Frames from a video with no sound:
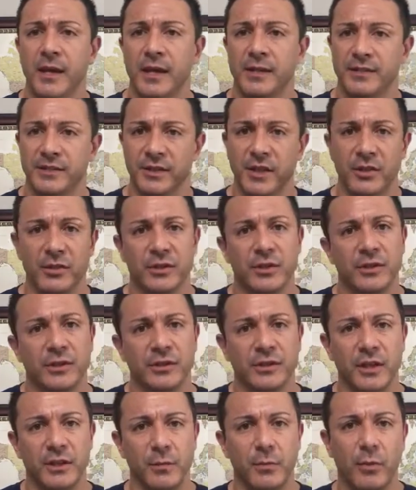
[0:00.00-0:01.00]
It's
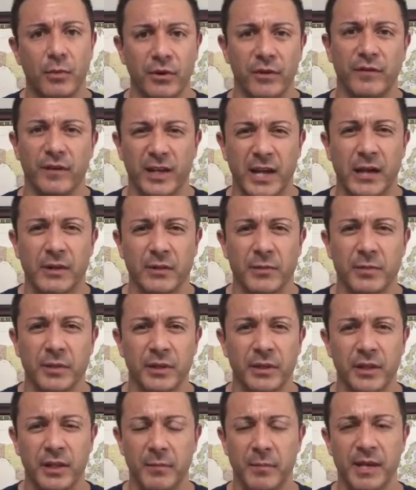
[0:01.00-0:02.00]
another point of
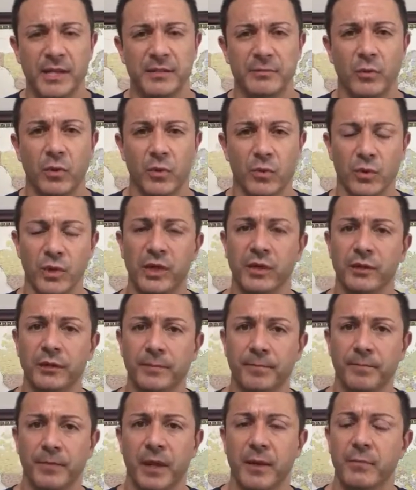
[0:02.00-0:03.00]
accountability. It makes it more
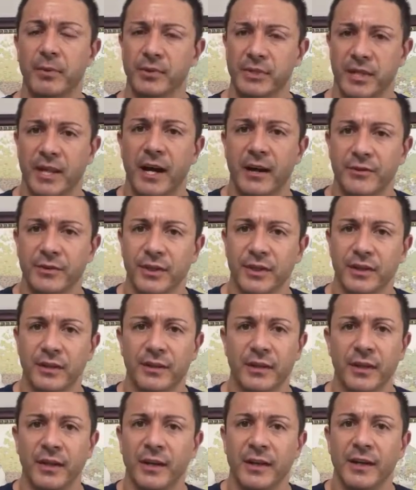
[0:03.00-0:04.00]
real. It puts it out
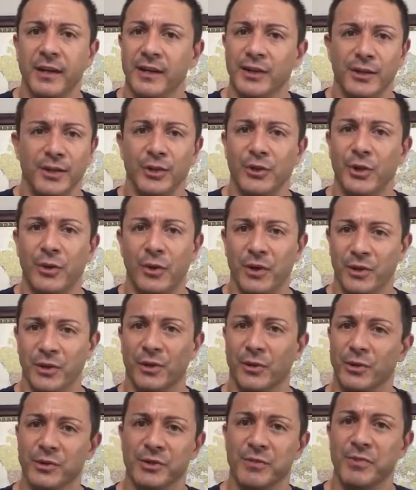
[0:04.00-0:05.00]
there. You don't want
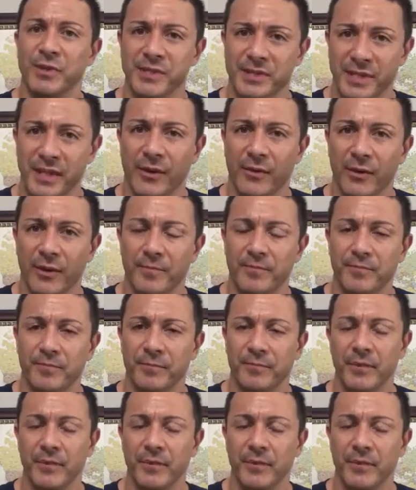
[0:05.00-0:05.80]
your goals to be secret.